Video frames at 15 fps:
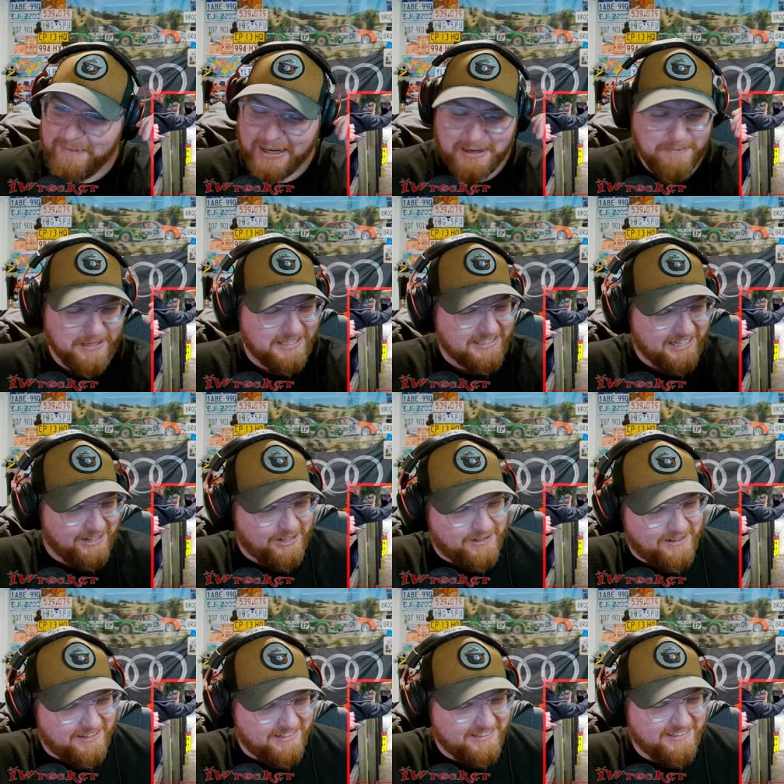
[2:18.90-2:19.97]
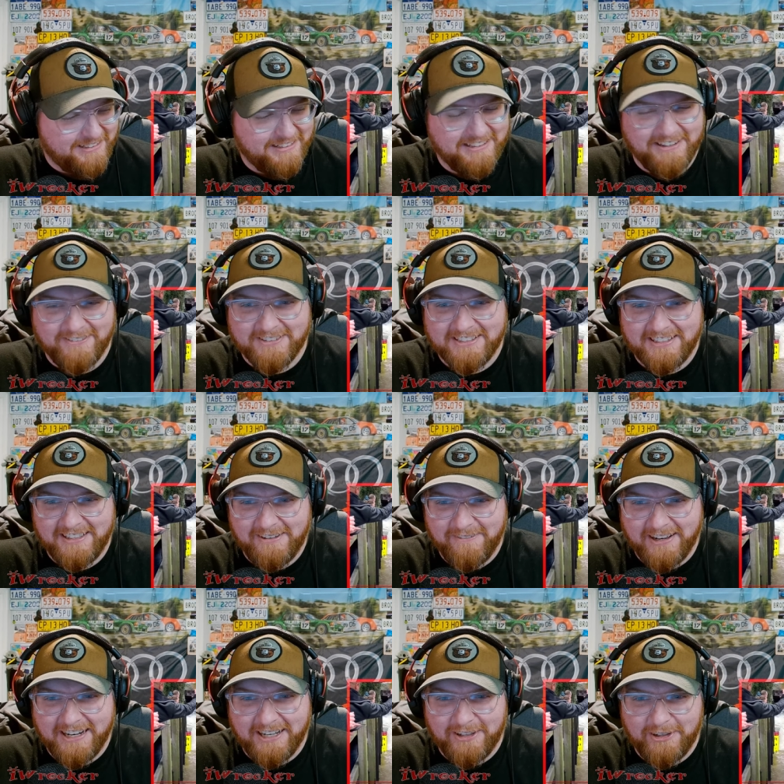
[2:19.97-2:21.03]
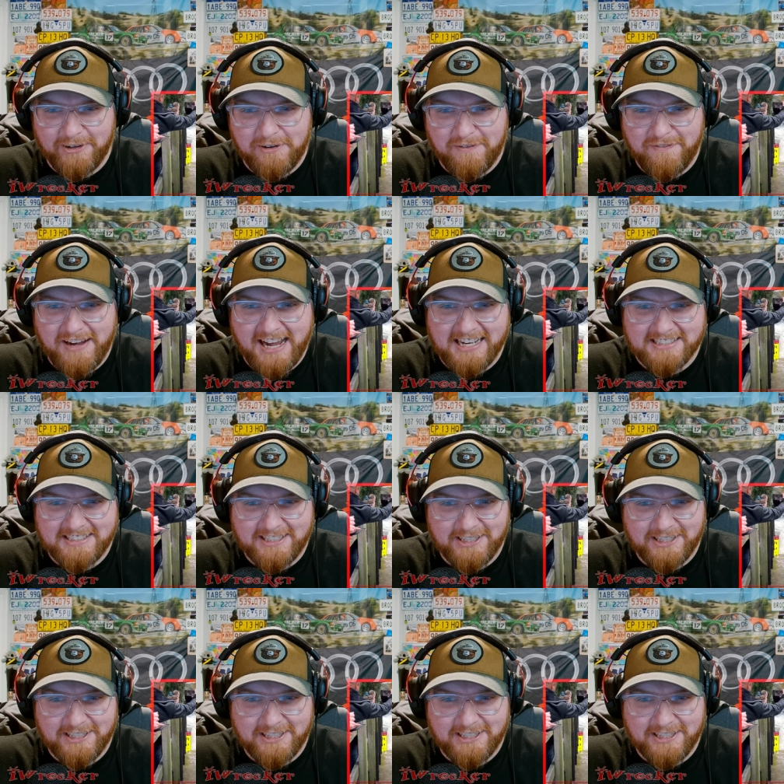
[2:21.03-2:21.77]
making me scared. That was he went in a little fast.